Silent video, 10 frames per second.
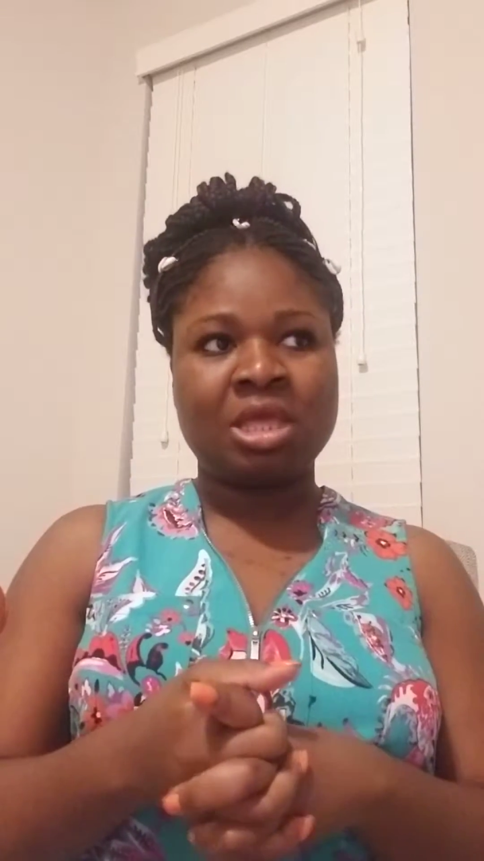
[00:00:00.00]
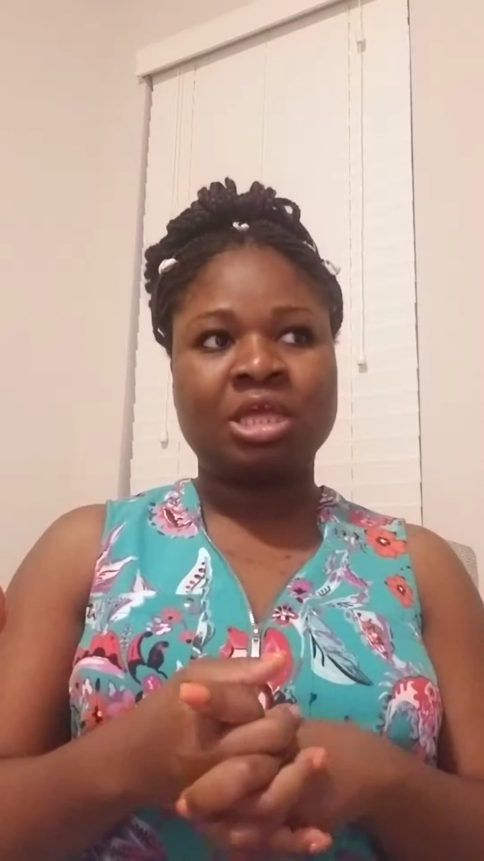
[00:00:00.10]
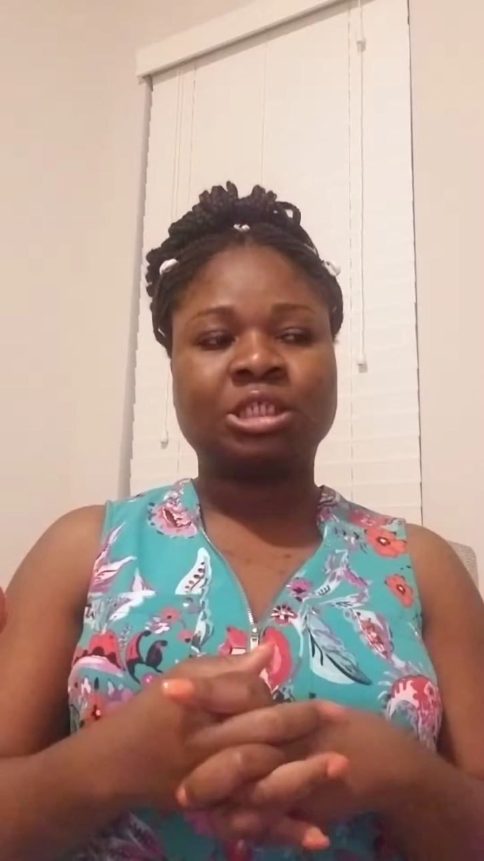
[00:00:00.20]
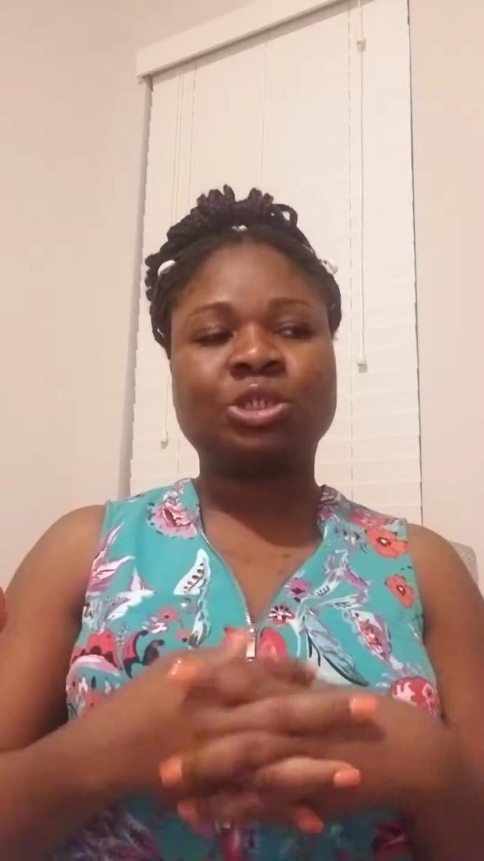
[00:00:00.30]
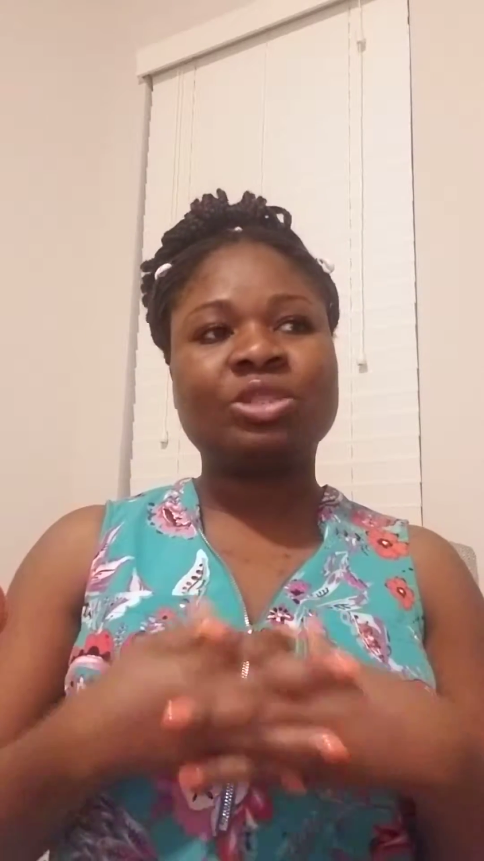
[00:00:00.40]

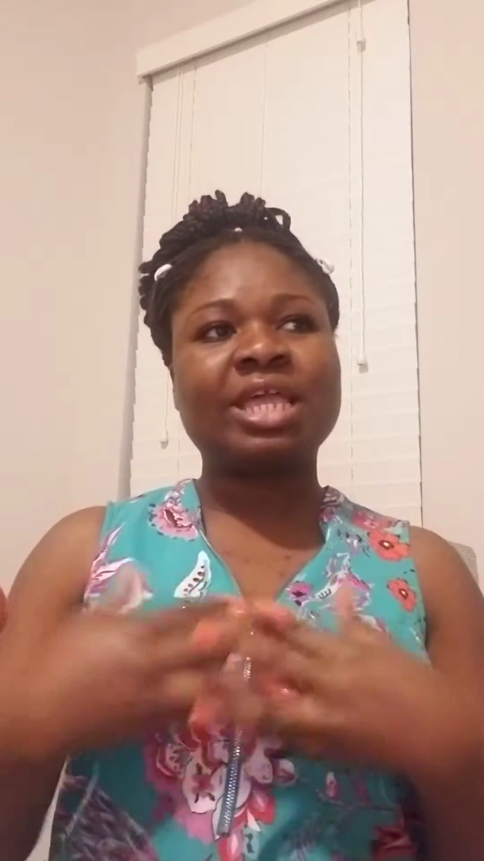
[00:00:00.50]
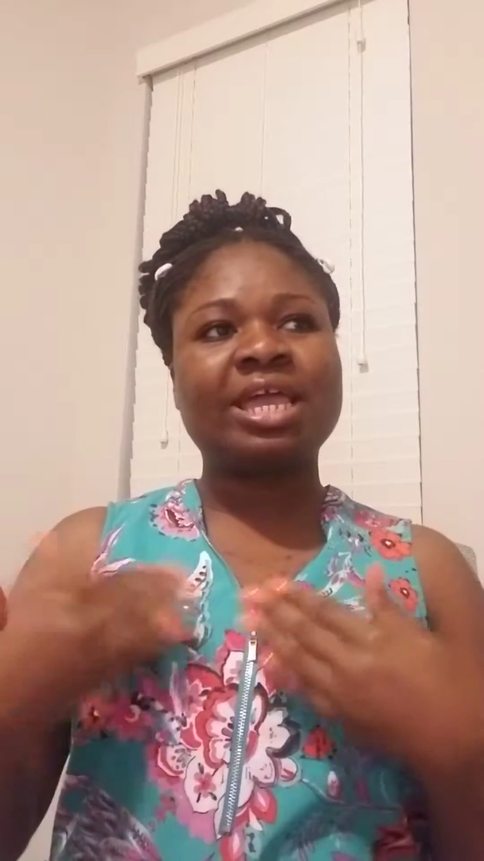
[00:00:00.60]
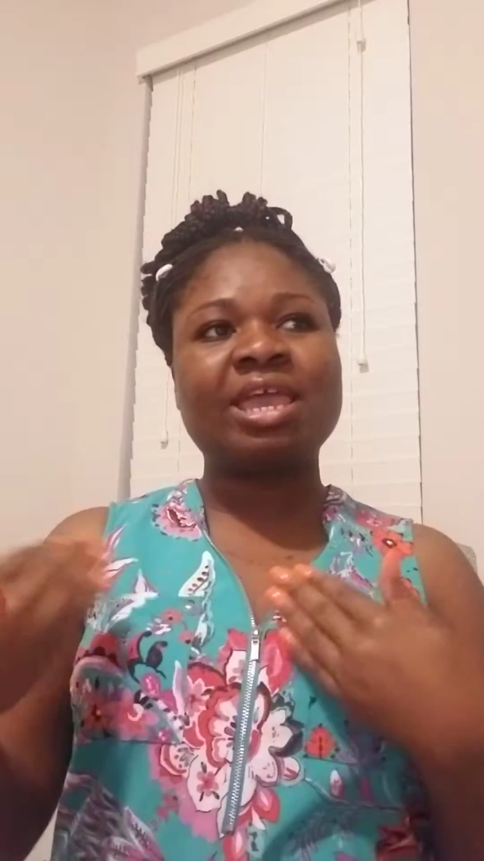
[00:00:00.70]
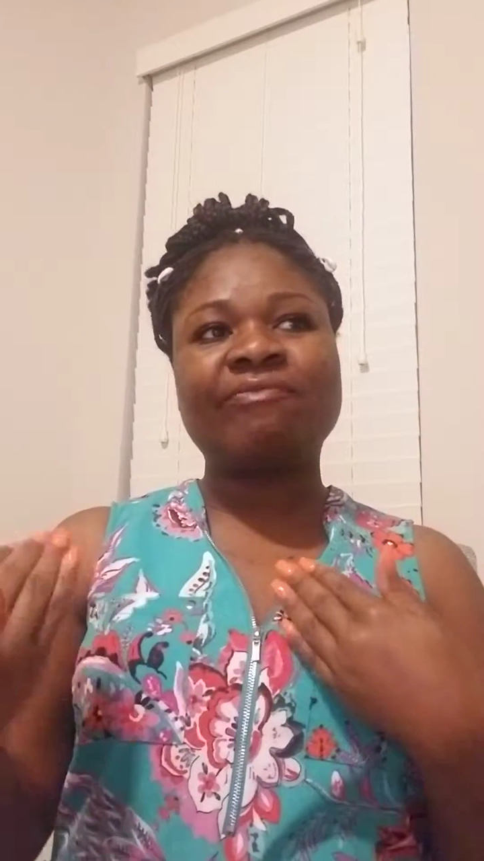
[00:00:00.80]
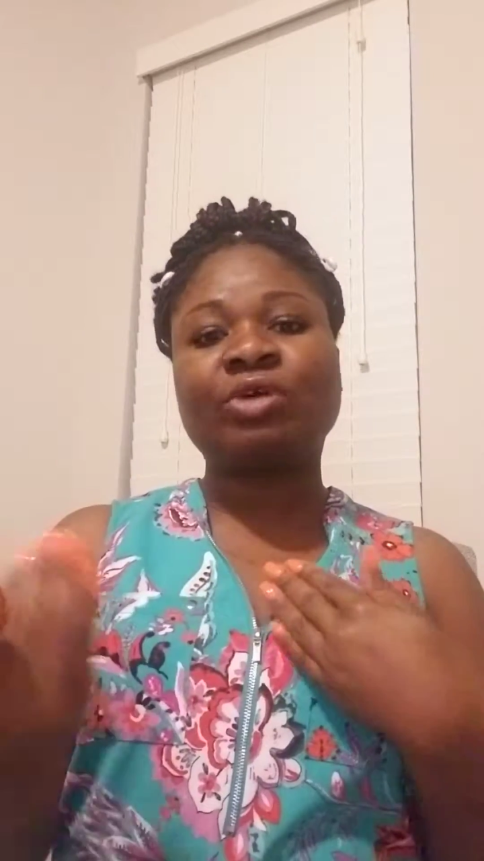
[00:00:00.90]
so they
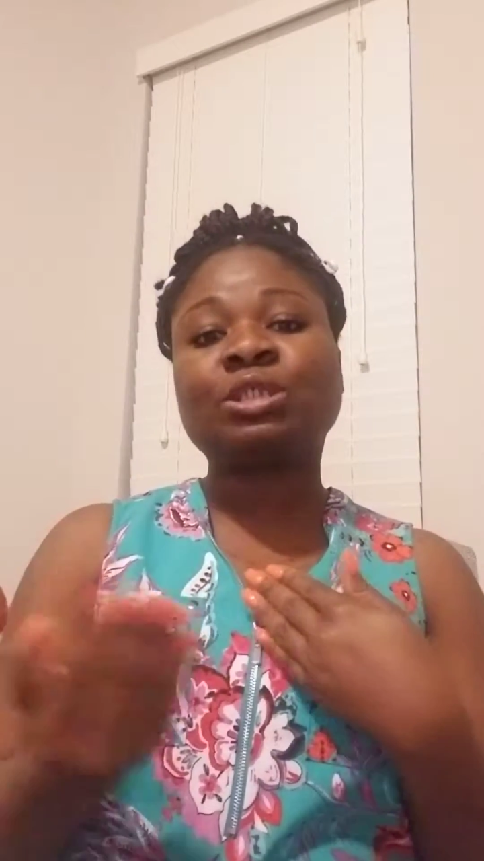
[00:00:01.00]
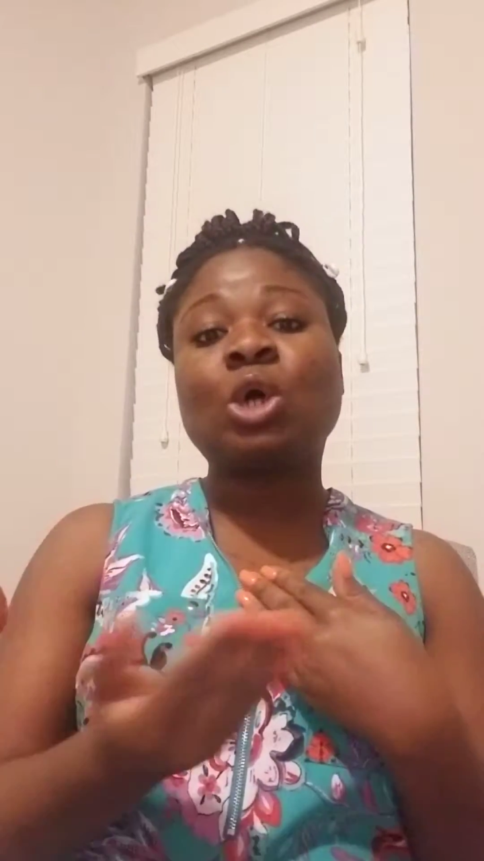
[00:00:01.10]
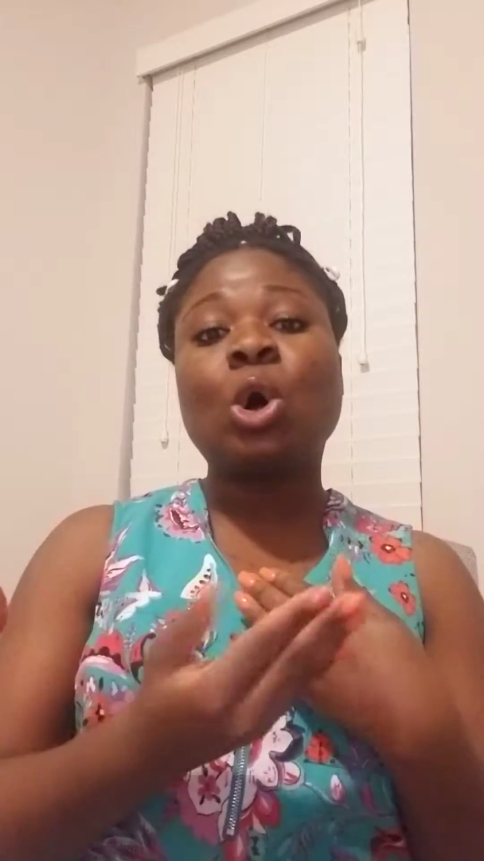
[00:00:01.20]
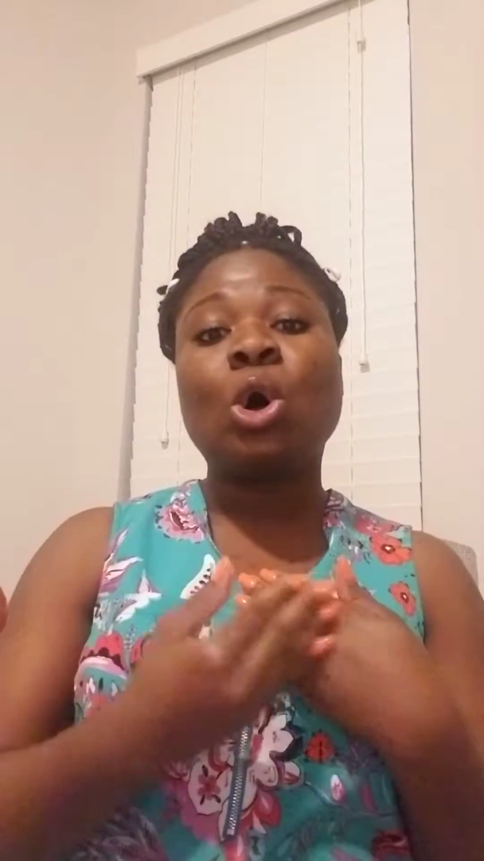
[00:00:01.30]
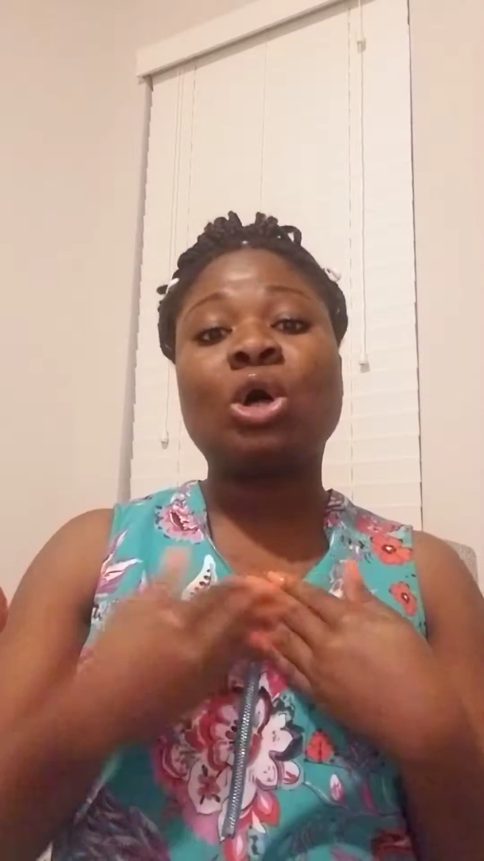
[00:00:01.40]
give us
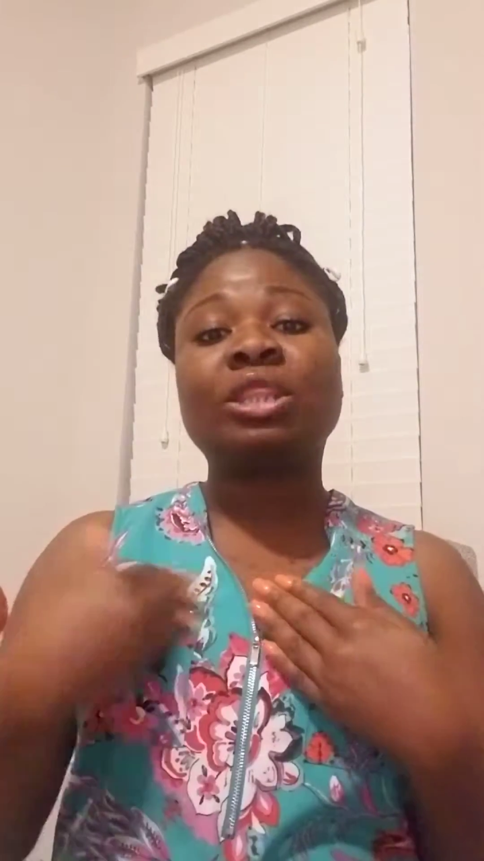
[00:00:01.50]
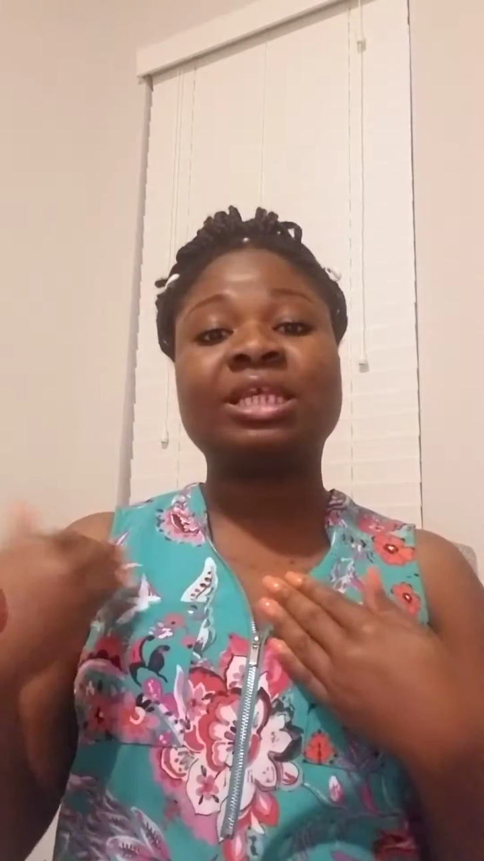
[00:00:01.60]
all